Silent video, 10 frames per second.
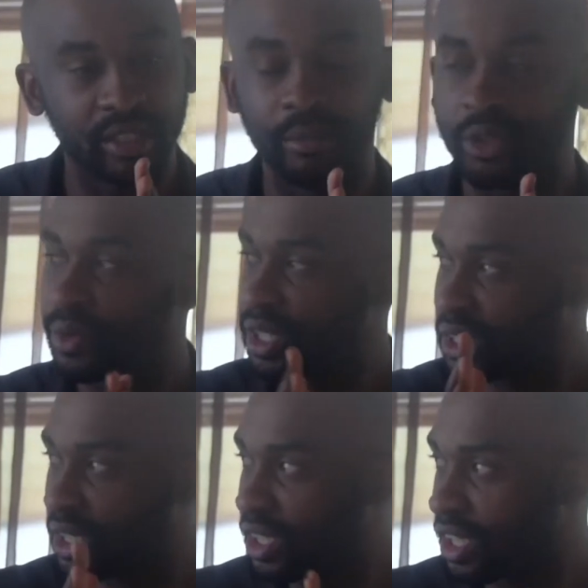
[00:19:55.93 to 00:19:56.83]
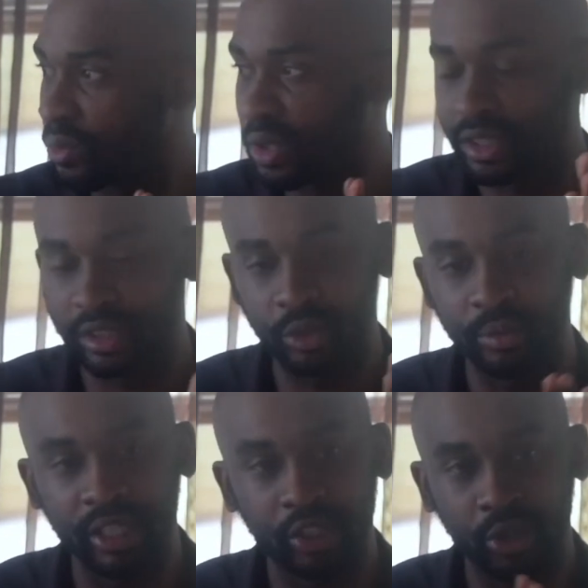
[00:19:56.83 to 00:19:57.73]
Summer 2010, yeah. Wasn't too
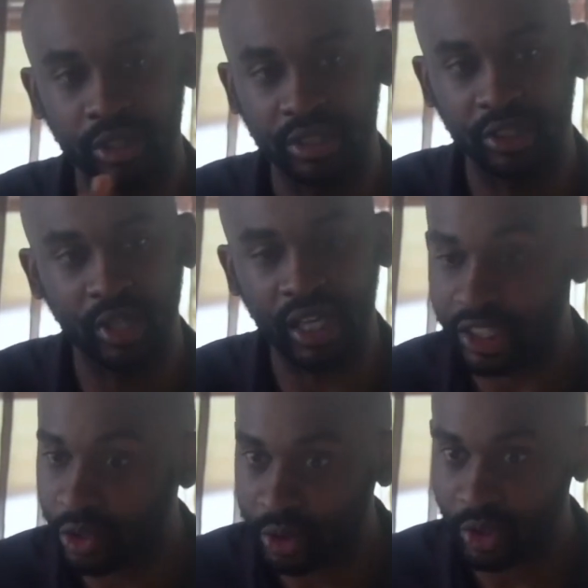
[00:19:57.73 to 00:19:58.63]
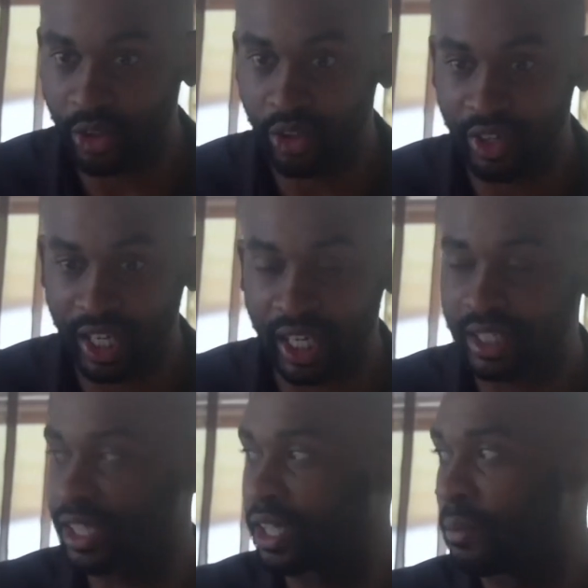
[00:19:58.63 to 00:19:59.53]
many choices. You guys know what's going on
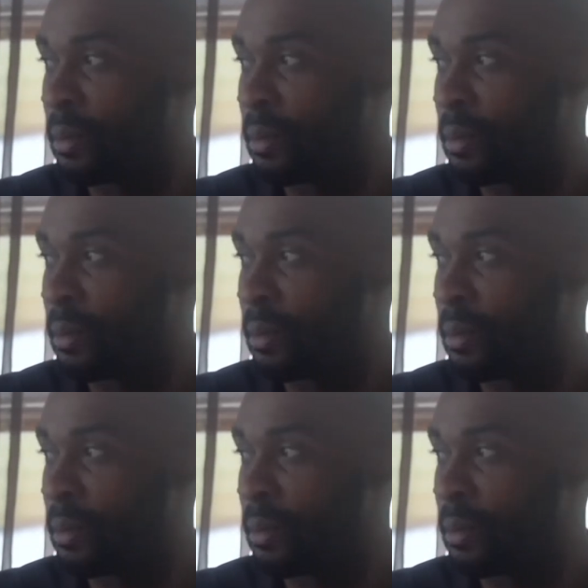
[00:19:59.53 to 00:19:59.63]
at that time.